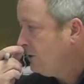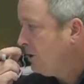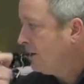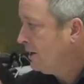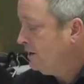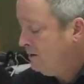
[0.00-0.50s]
the
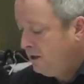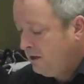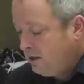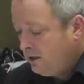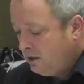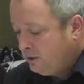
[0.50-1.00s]
audit
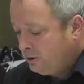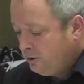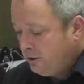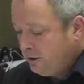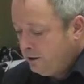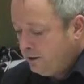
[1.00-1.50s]

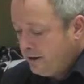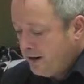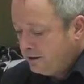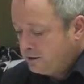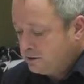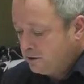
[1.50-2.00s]
included in that.